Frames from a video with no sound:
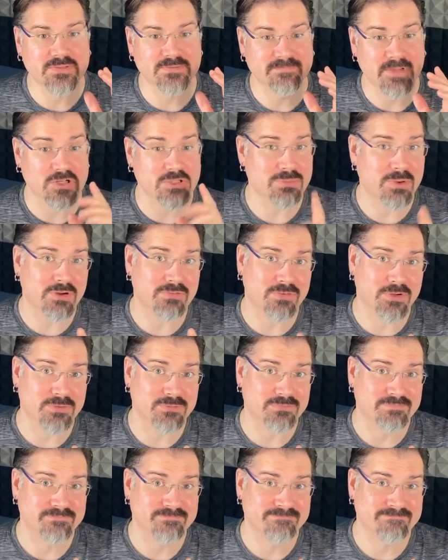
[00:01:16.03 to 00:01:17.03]
our smartphone.
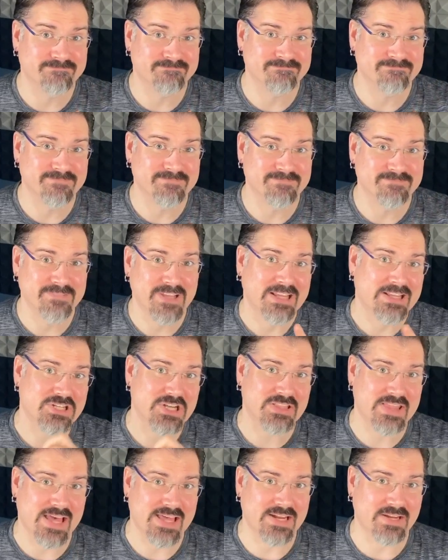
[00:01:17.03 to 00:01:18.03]

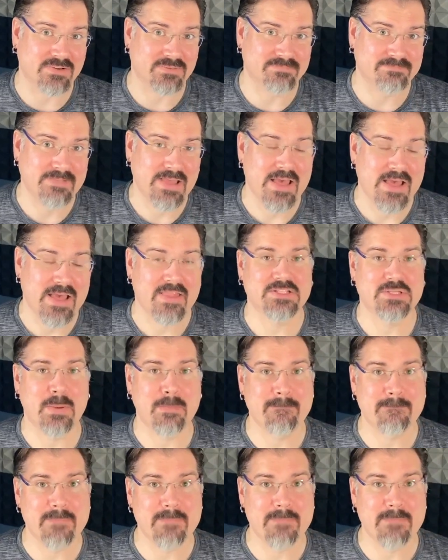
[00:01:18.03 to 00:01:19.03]
Check that out. That's a
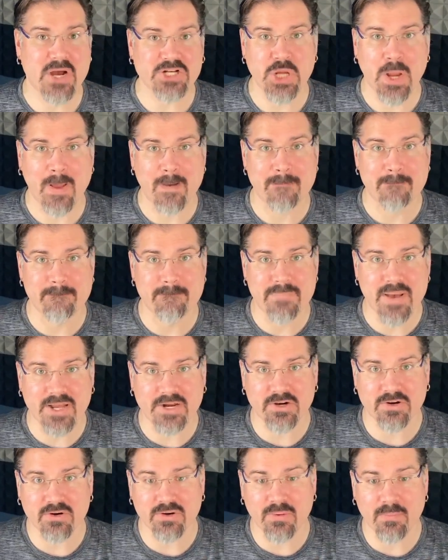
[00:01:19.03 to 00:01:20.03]
much
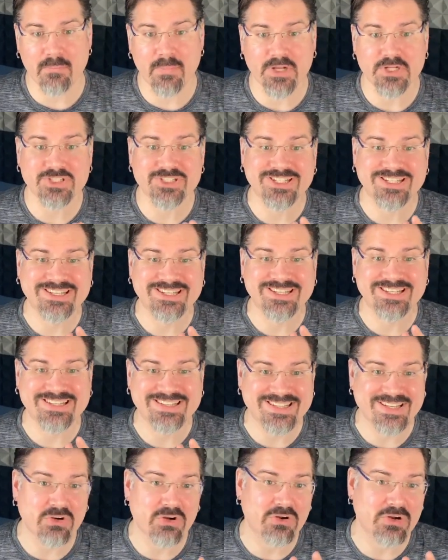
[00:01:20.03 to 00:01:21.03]
better, much
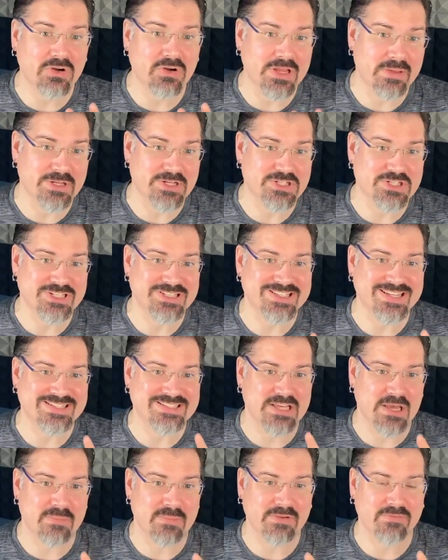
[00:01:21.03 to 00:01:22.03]
clearer image because that's
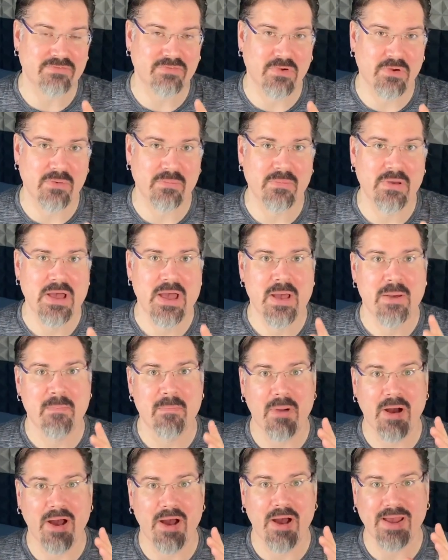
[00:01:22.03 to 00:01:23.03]
coming from
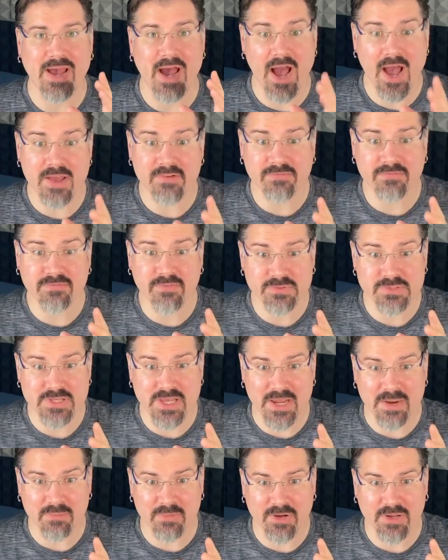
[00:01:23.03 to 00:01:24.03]
my iPhone's
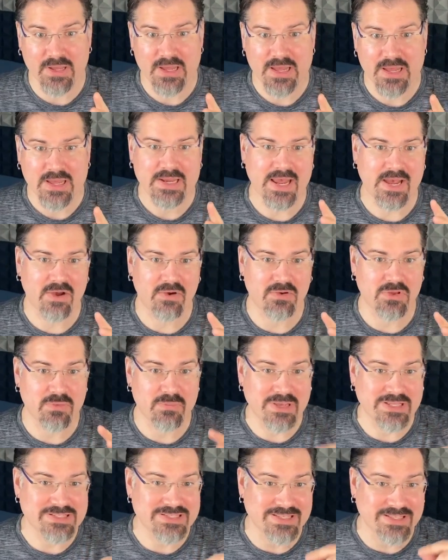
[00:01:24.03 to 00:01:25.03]
camera. Now, you
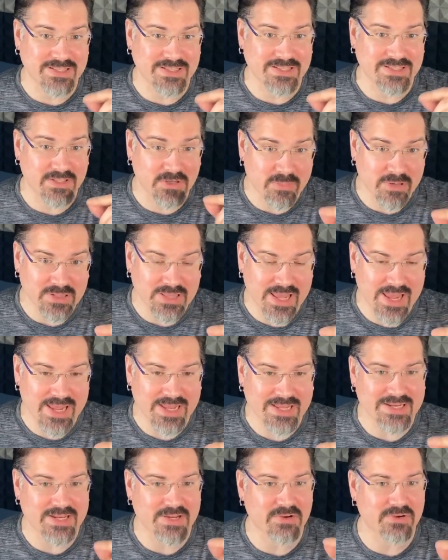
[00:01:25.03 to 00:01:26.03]
may see a little bit of
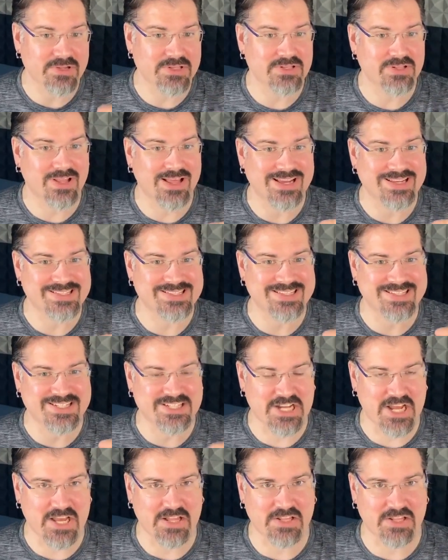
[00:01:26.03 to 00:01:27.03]
lag, and herein lies the
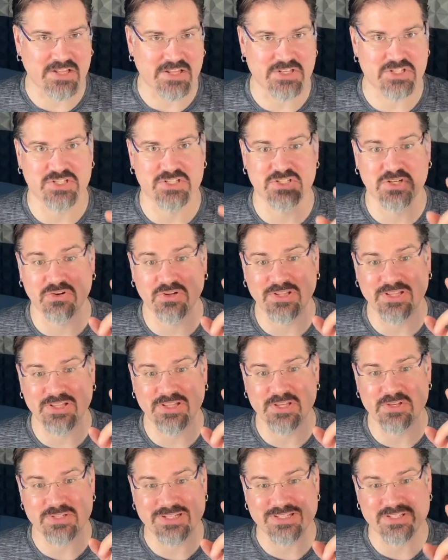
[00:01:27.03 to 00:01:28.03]
challenge. This is currently
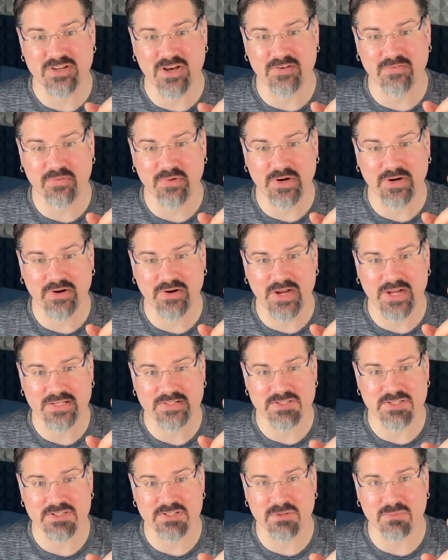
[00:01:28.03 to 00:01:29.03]
using a software
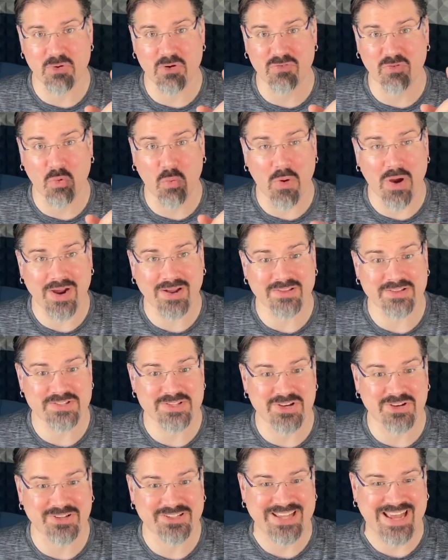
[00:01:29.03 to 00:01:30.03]
system over wireless
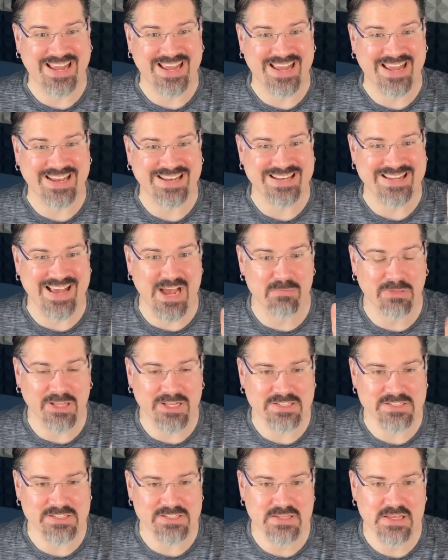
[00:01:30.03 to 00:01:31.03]
called
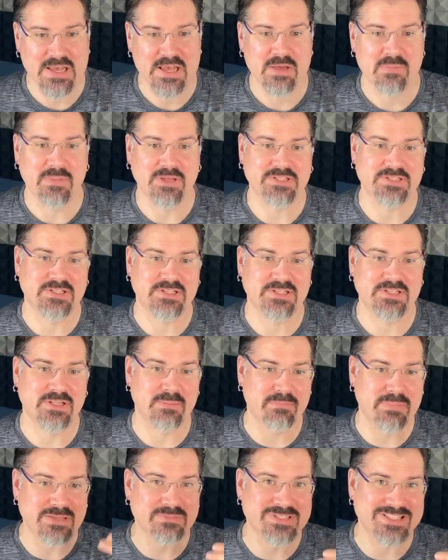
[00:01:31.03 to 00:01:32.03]
NDI+. Basically
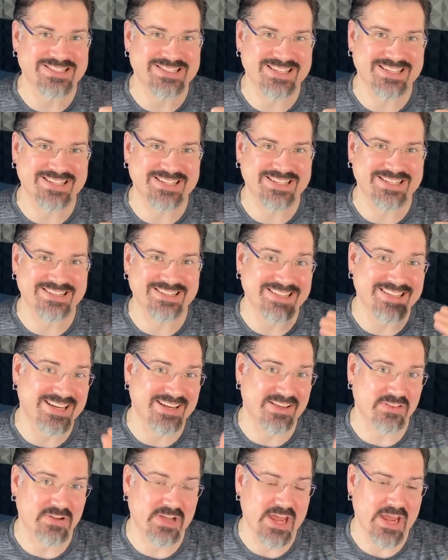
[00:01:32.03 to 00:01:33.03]
beams the signal in like
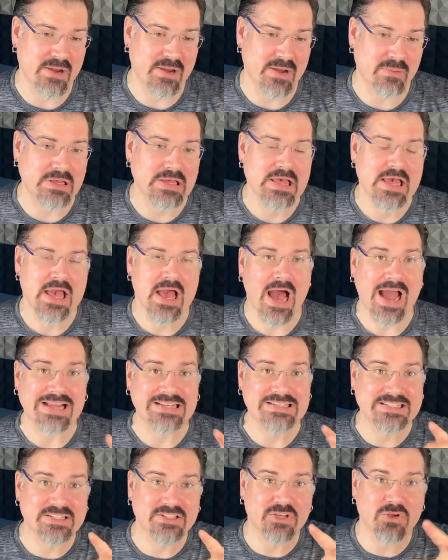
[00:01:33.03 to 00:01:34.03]
another camera.
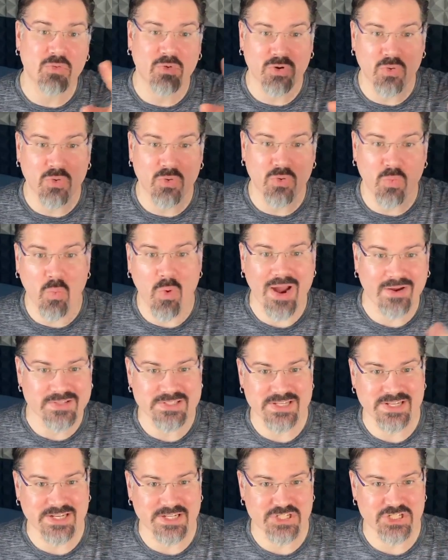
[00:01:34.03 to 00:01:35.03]
Ideally, you want a wireless
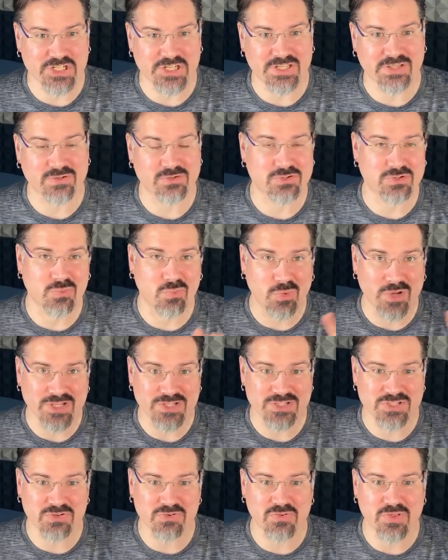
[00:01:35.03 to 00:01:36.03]
connection in. There's some ways
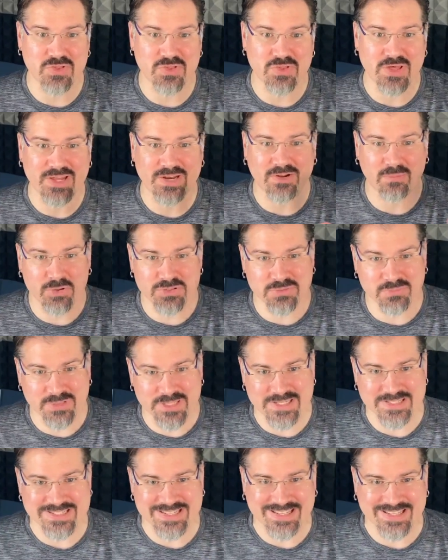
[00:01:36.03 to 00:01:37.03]
to do that. I'll put some
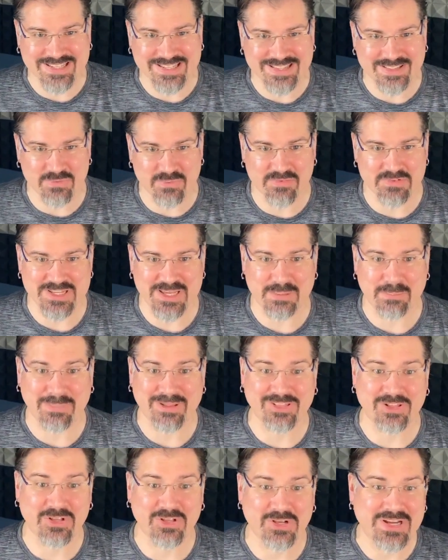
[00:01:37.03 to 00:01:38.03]
links in the reference kit.
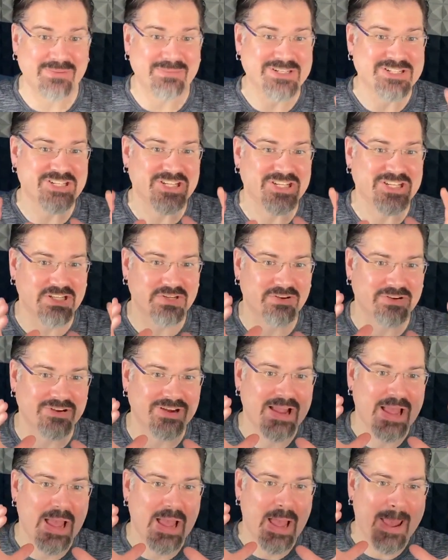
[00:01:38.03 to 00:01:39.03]
But look at how much clearer
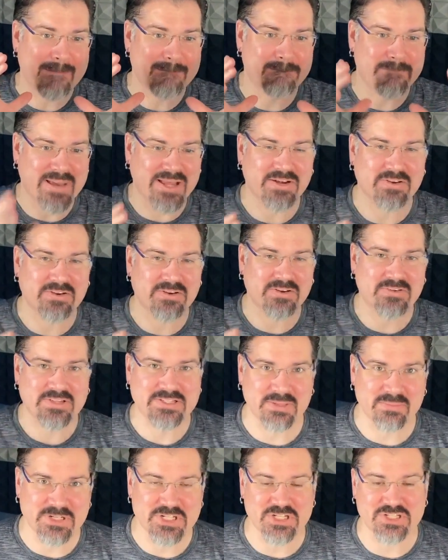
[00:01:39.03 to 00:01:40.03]
and better this
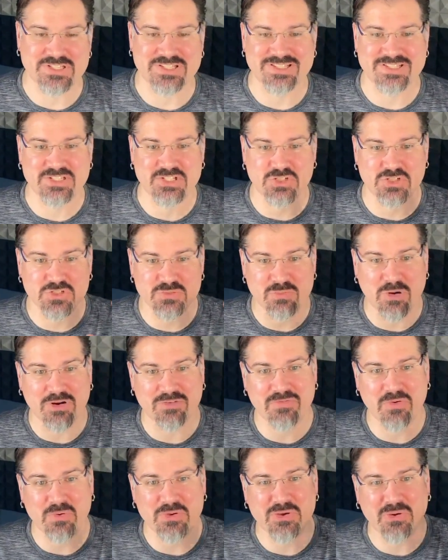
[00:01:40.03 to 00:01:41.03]
image is. This is your
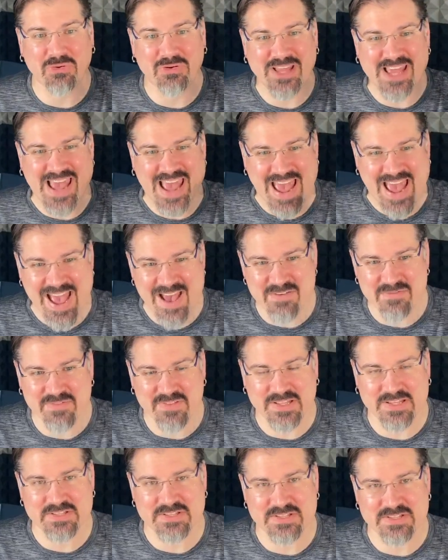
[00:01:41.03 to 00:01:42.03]
smartphone. You already have
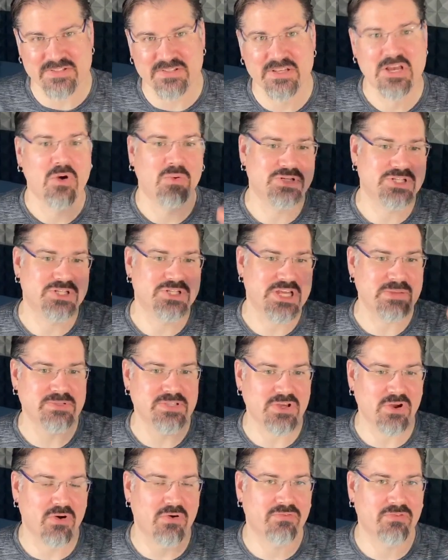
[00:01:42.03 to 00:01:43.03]
this, which keeps
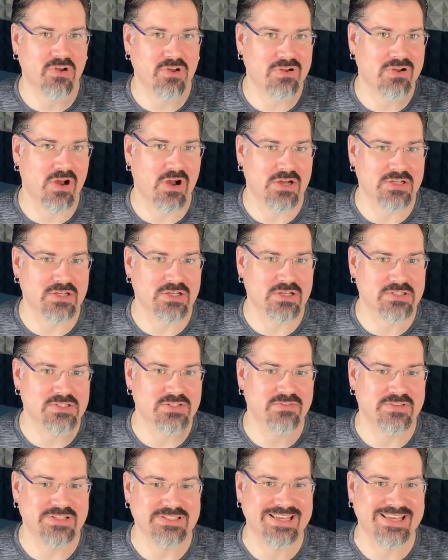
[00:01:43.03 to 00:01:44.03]
the overall cost of
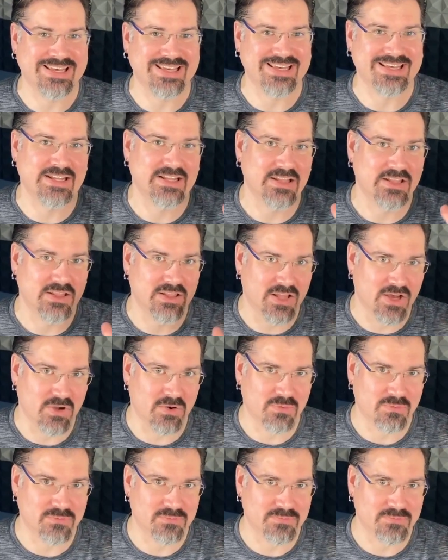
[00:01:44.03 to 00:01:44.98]
this kit low.